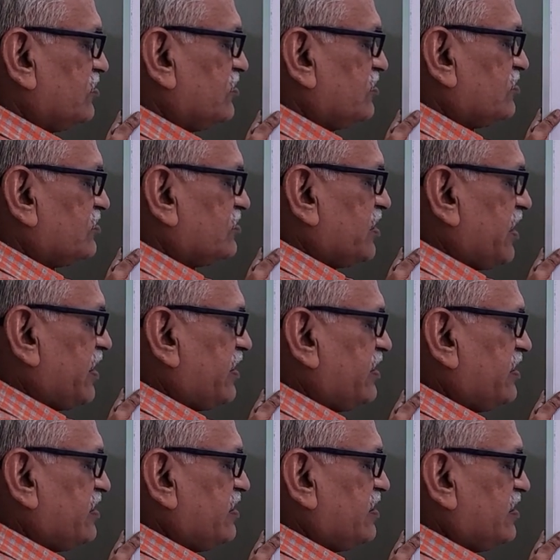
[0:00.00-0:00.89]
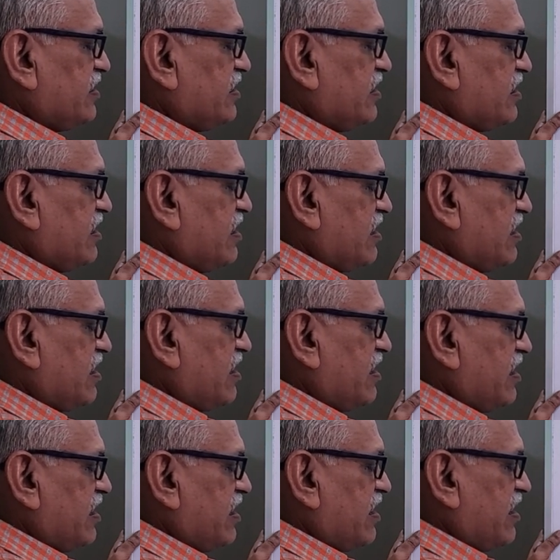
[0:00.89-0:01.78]
sin
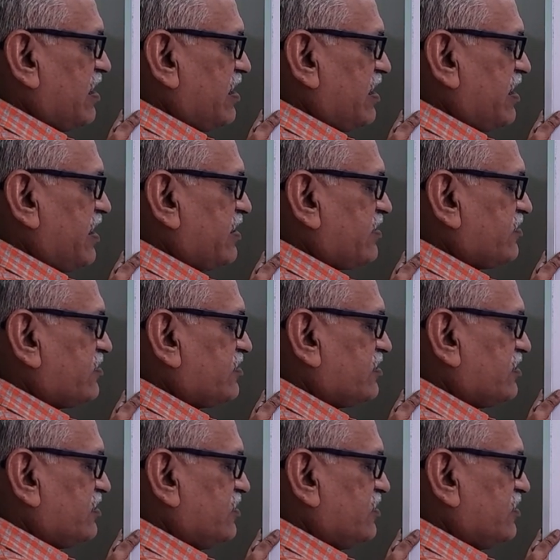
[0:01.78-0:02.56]
nx